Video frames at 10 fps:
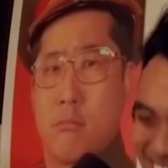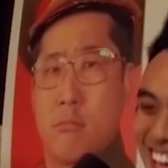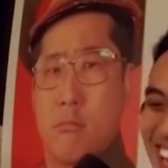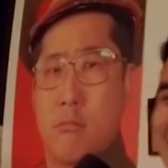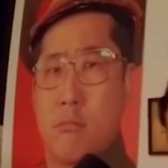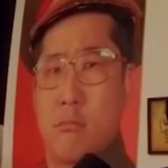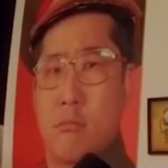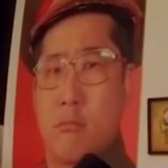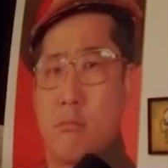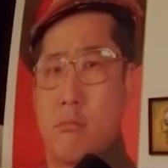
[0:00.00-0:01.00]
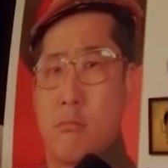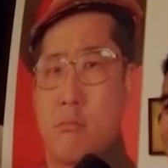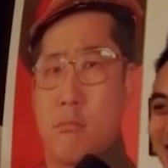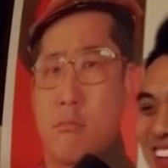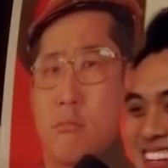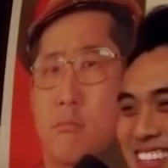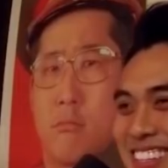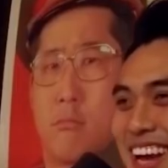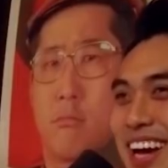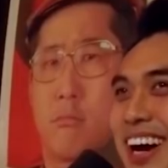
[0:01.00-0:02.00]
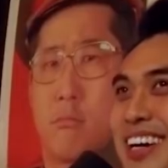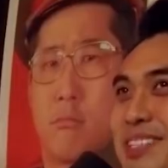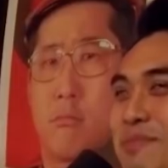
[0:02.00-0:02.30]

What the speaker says: This person isn't speaking.